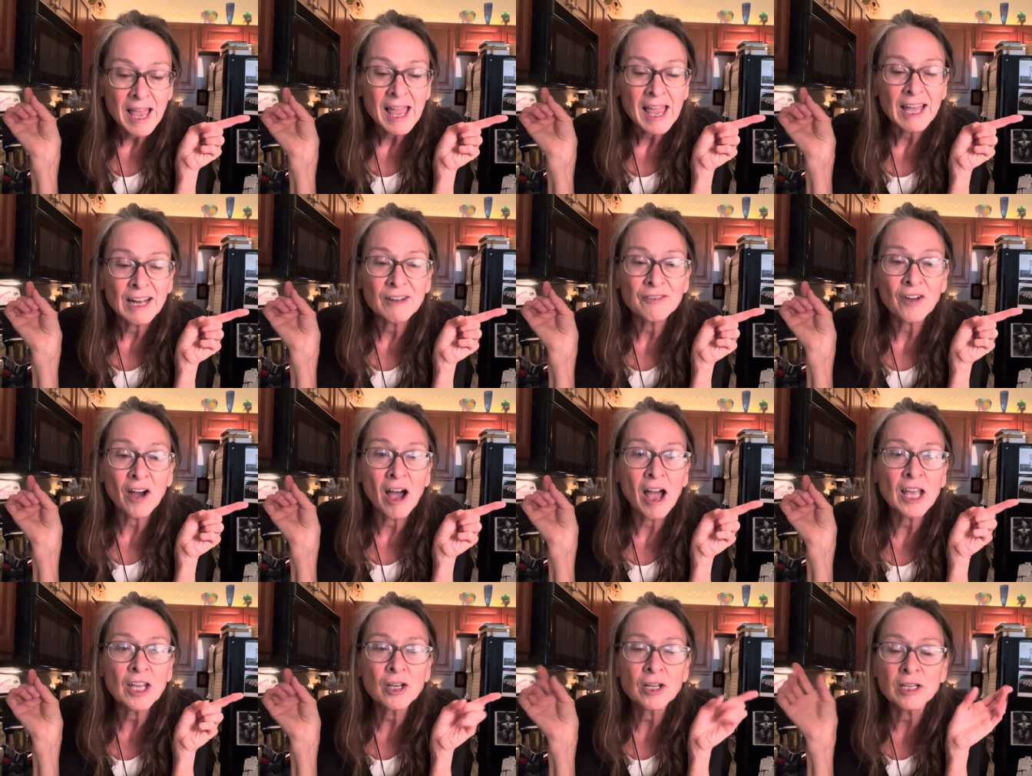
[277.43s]
And if
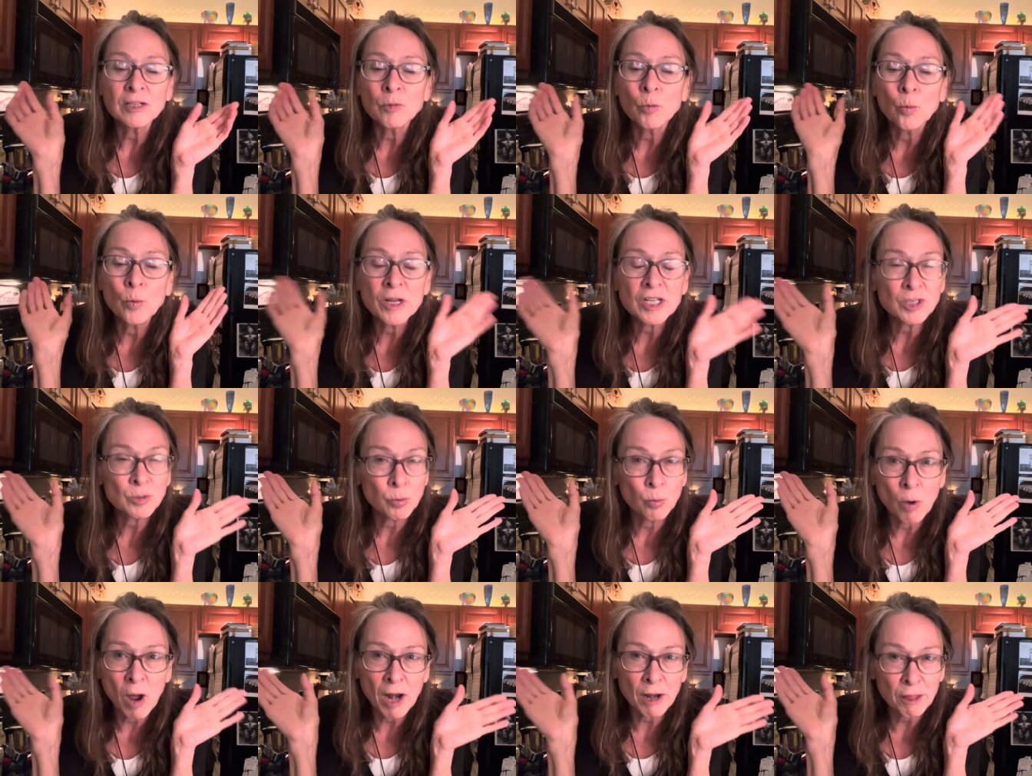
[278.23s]
I could wish
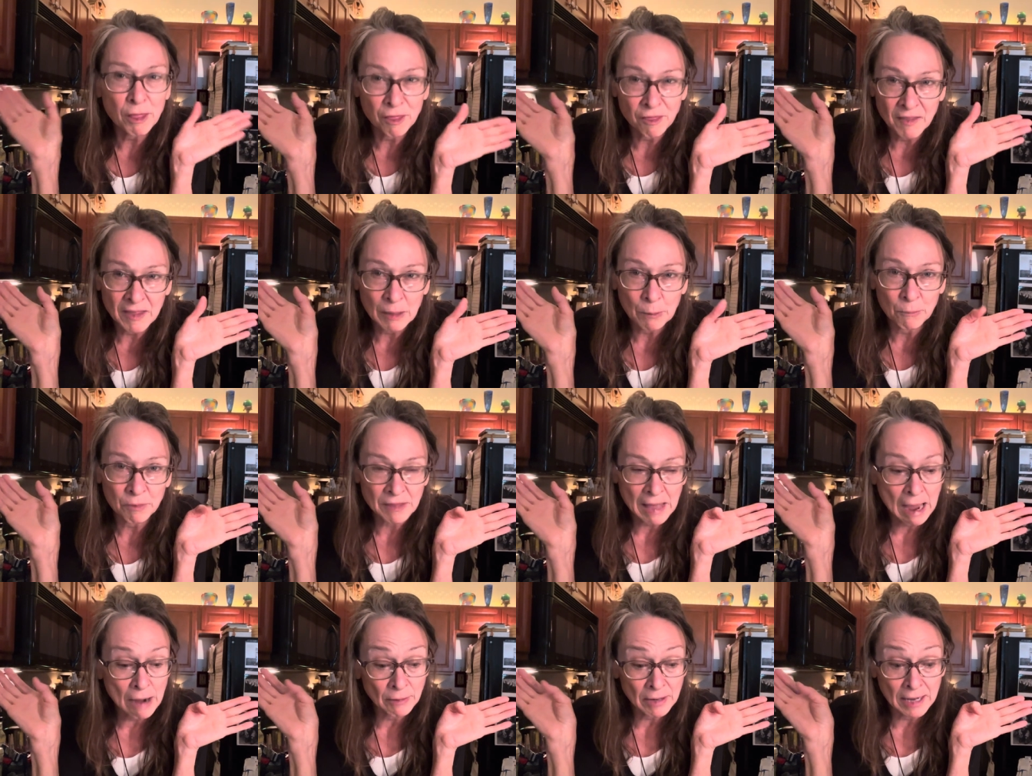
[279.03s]
one thing
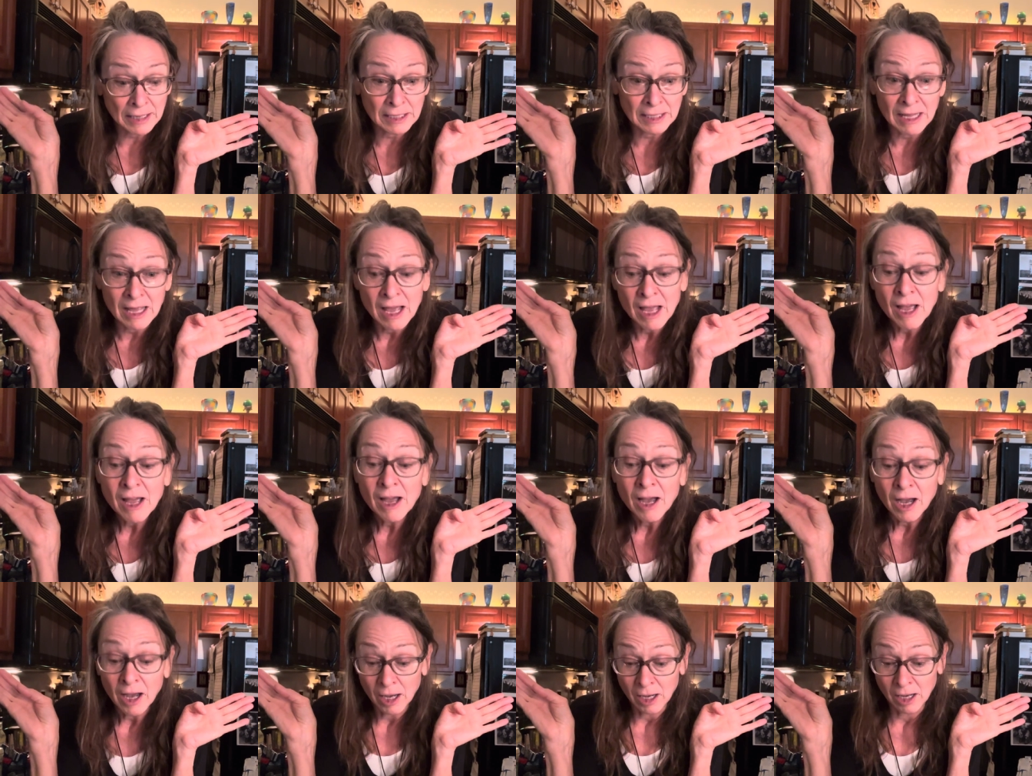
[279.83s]
without any
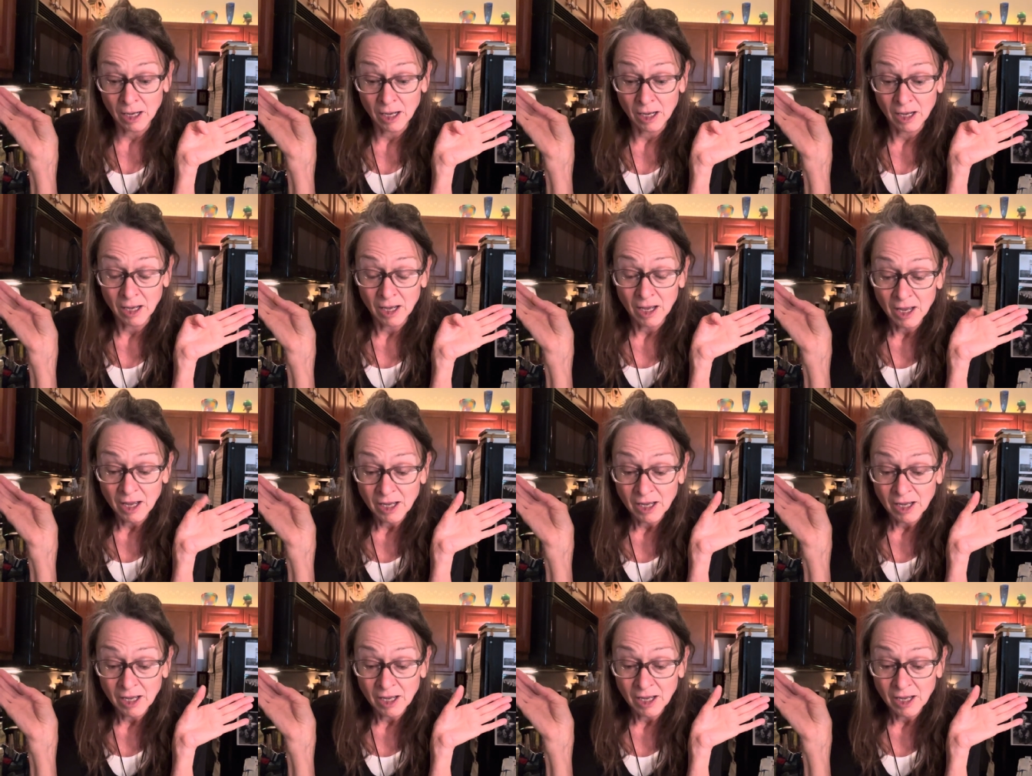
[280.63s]
uh,